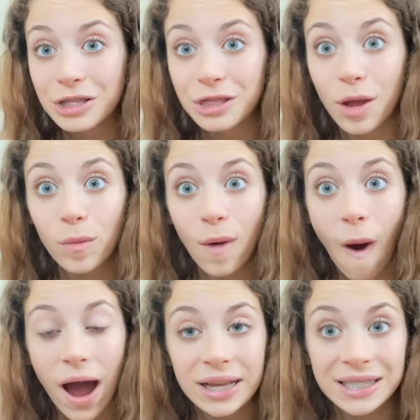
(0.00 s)
the
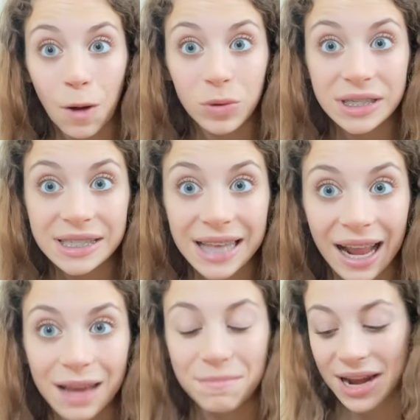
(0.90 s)
rocks that was
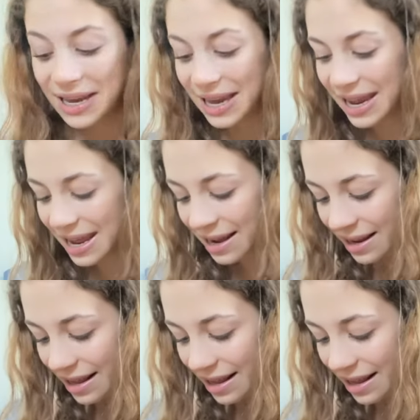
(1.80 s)
stuck in my knee.